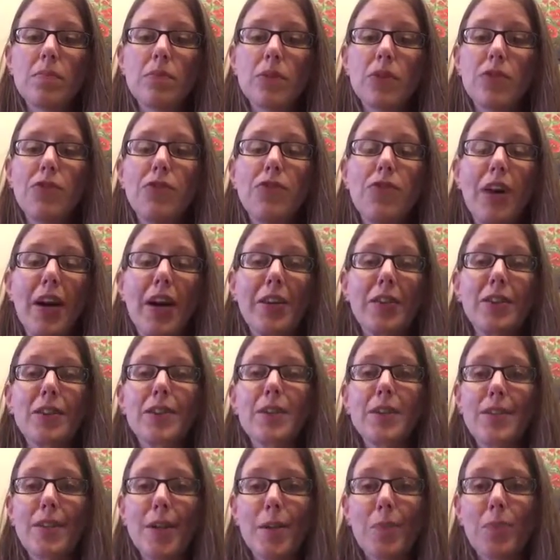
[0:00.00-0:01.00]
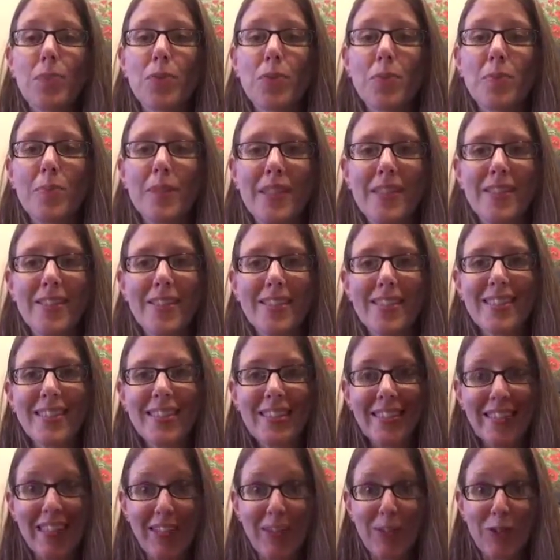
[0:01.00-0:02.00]
the final step would be to
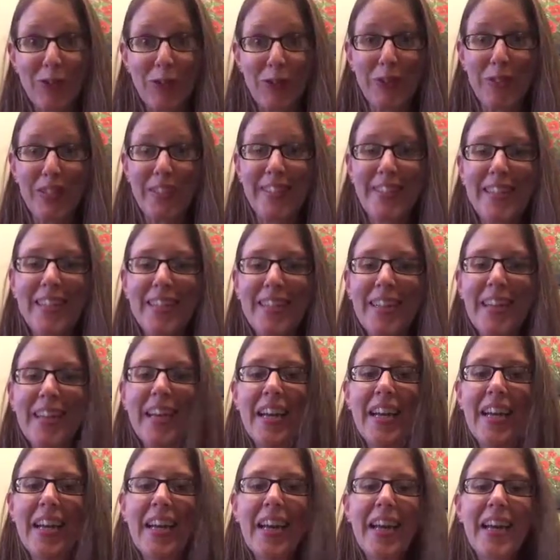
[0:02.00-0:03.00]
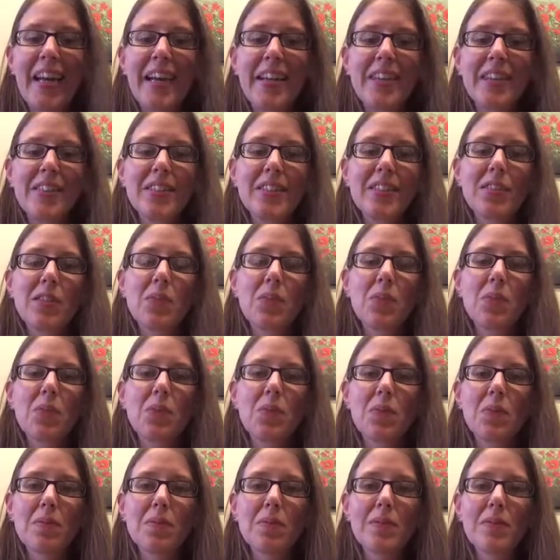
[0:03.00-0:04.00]
schedule it. And
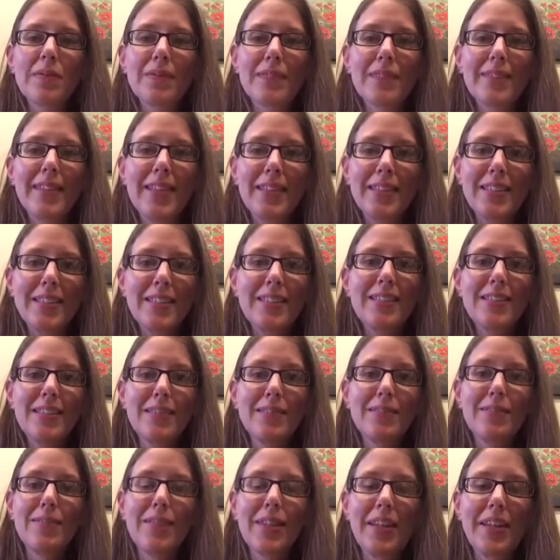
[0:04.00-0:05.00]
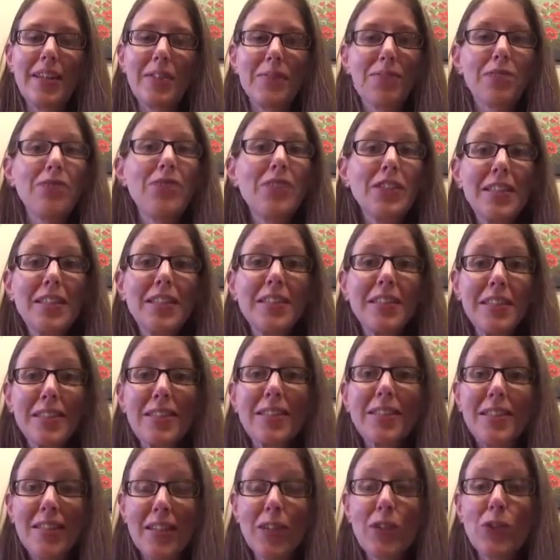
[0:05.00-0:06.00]
that's like
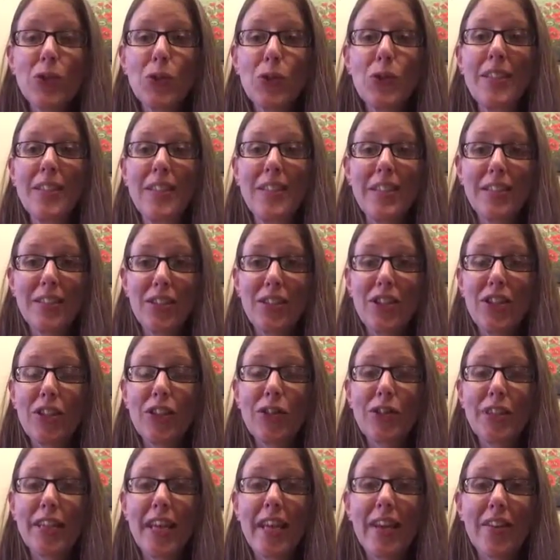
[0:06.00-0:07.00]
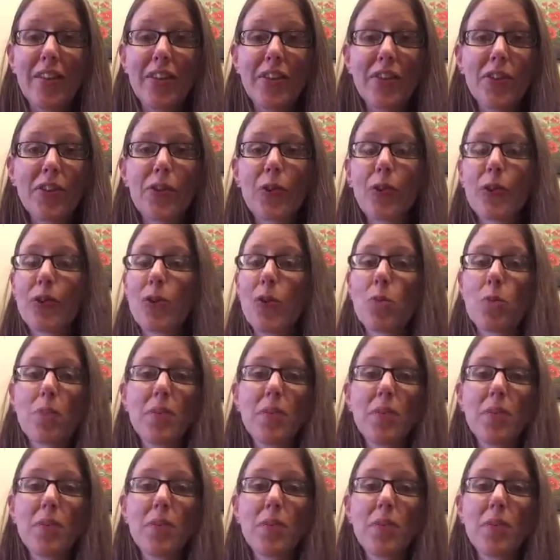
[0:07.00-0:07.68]
physically schedule it into your calendar or your